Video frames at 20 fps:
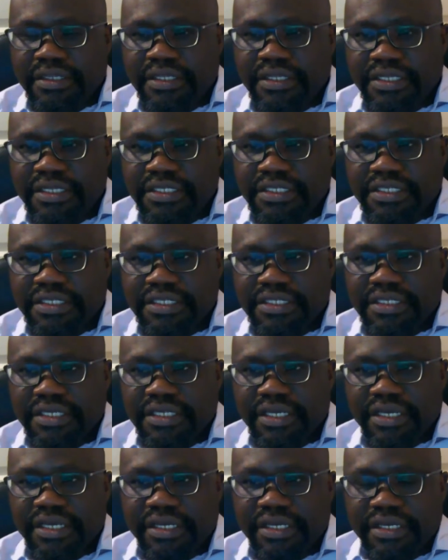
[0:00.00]
This
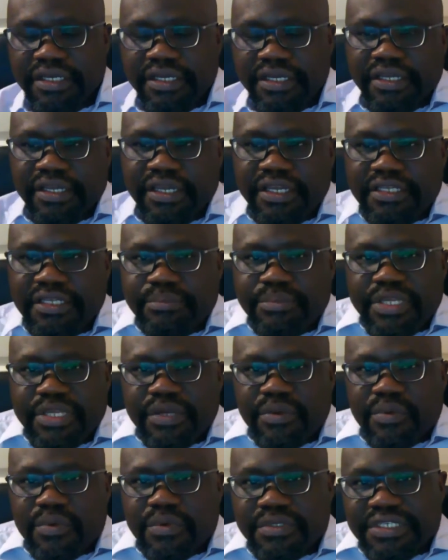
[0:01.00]

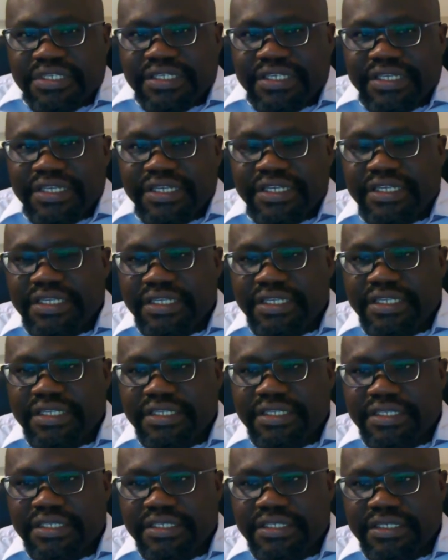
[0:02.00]
HbA1c,
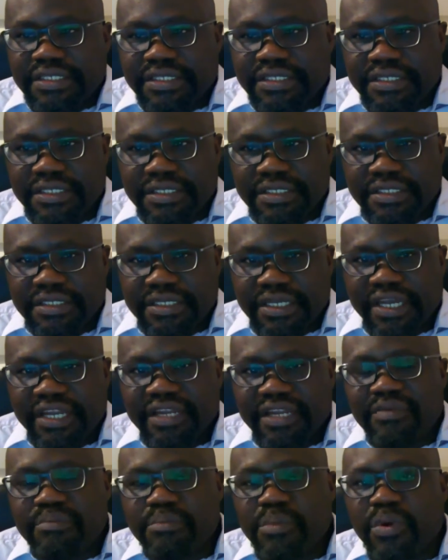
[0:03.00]
it's
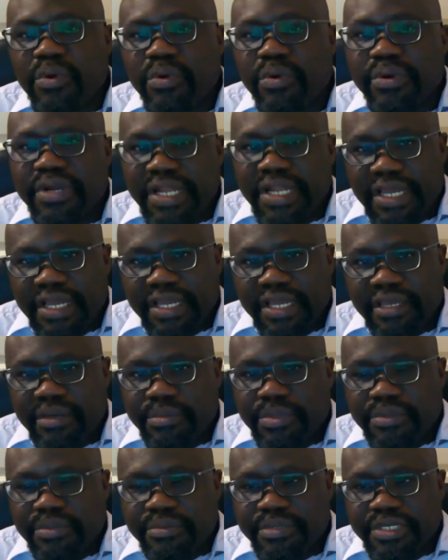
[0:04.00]
kind of more
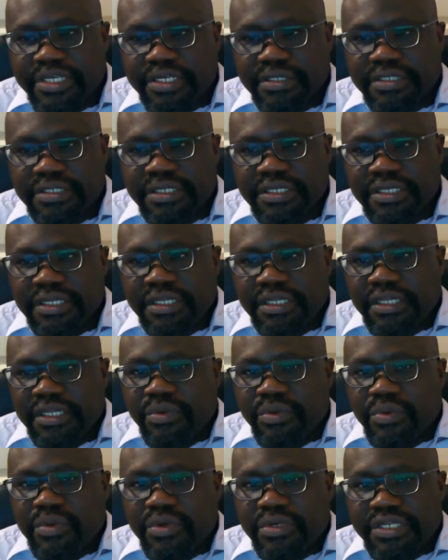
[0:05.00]
reliable because
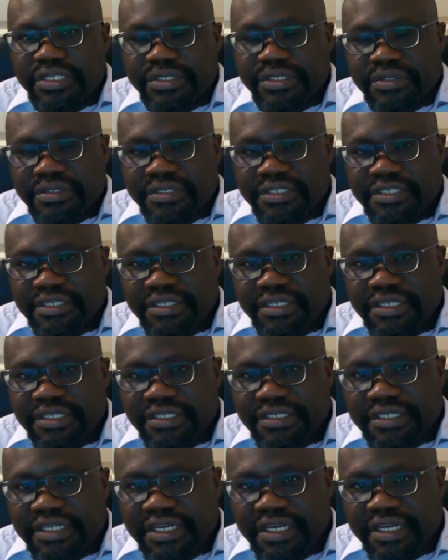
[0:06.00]
what it does
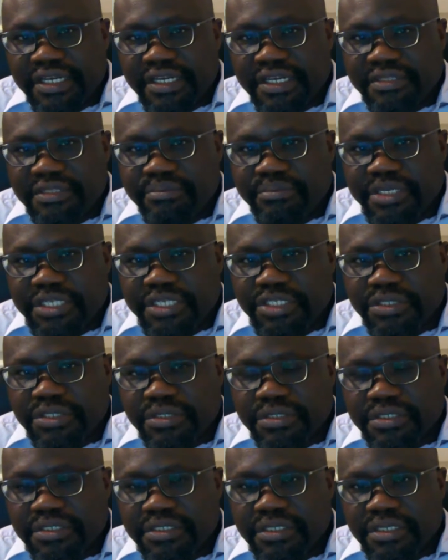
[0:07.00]
is that it
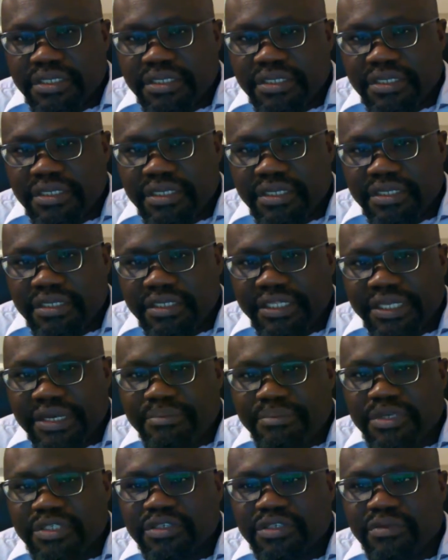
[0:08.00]
measures the
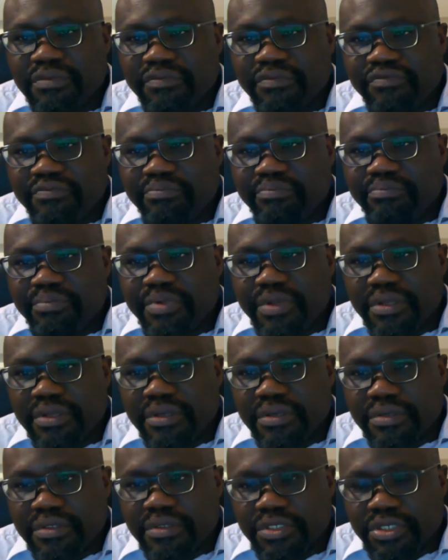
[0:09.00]
amount of
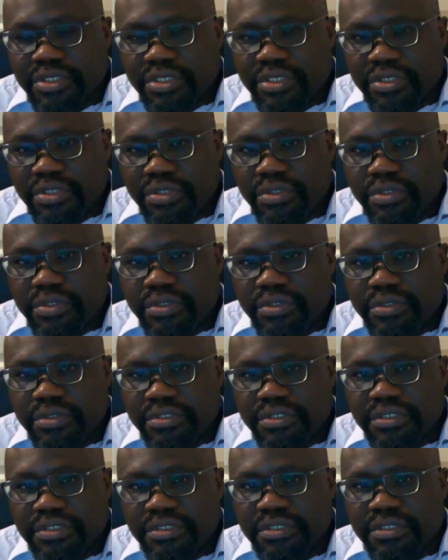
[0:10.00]
blood
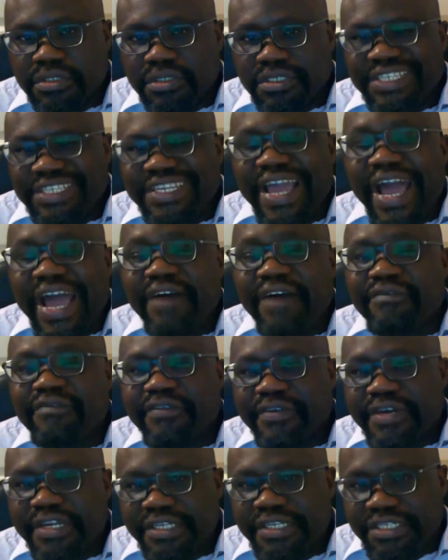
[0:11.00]
glucose, the
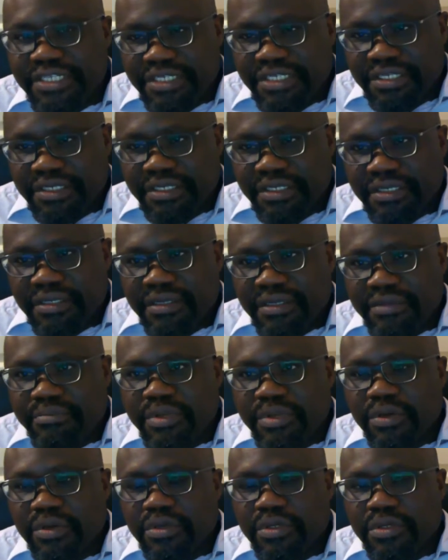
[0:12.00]
average
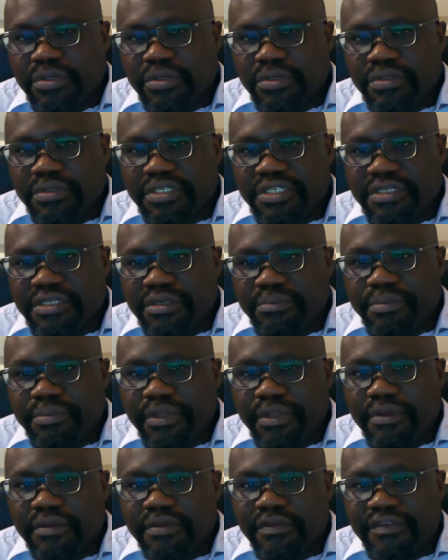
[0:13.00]
blood glucose in your
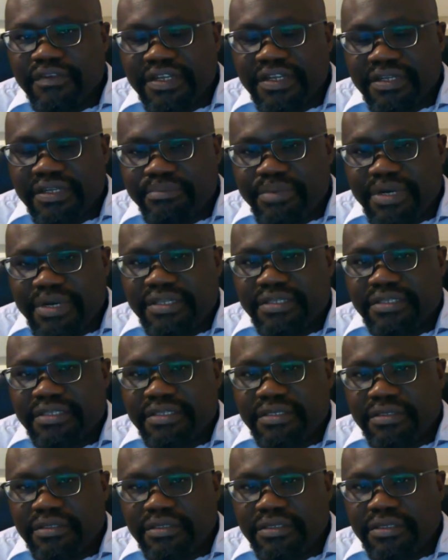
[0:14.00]
blood over the past
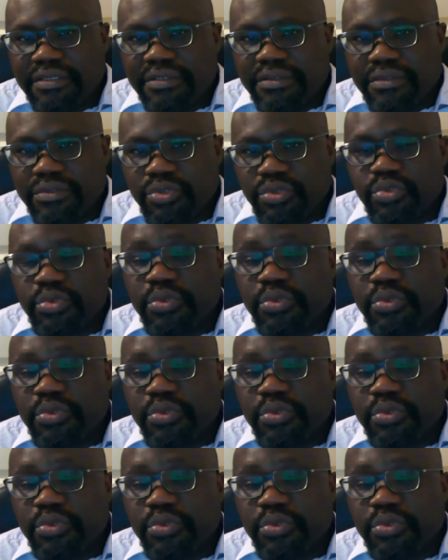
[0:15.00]
2